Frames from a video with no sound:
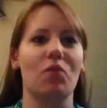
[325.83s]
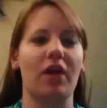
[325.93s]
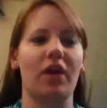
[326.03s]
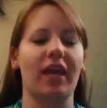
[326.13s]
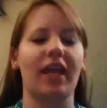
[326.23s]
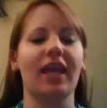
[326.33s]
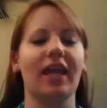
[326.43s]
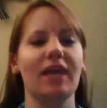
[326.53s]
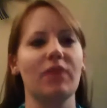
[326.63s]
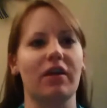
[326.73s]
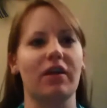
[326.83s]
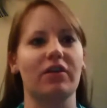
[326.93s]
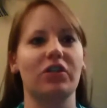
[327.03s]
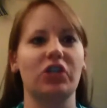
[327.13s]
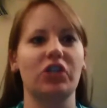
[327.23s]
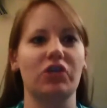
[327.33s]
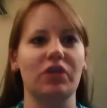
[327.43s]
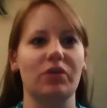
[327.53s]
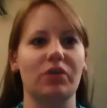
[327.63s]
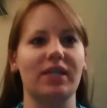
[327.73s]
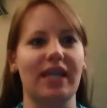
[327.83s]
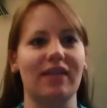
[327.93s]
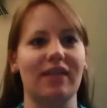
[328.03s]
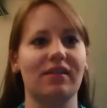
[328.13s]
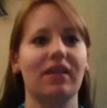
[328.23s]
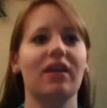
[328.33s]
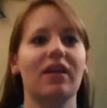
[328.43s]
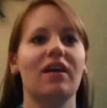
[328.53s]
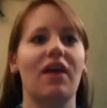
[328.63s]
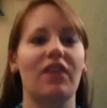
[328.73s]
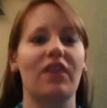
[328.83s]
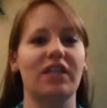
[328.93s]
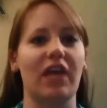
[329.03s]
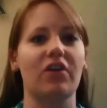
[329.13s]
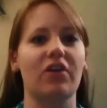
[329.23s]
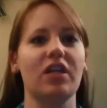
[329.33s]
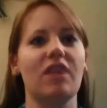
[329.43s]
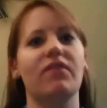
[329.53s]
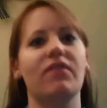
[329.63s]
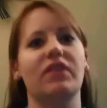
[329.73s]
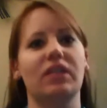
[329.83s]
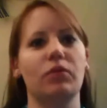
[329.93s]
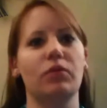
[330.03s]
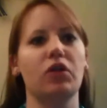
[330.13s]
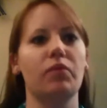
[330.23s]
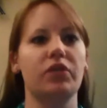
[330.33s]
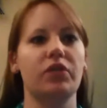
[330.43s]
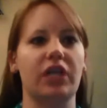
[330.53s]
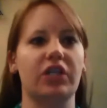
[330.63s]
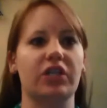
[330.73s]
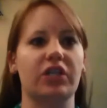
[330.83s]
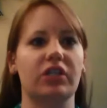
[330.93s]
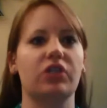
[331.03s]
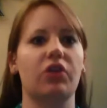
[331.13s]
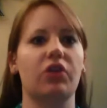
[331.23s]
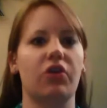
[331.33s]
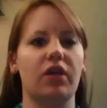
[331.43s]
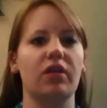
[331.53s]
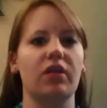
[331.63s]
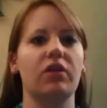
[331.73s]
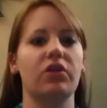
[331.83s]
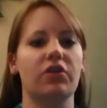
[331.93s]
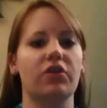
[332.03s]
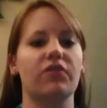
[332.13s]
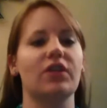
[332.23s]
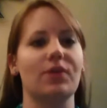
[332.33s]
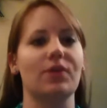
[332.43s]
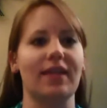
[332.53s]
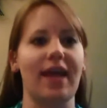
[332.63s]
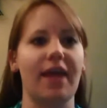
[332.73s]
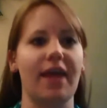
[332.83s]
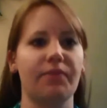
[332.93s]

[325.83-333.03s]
Bronick, and I'm here to show you a test of the integrity of the vestibular projections to the cranial nerve nuclei.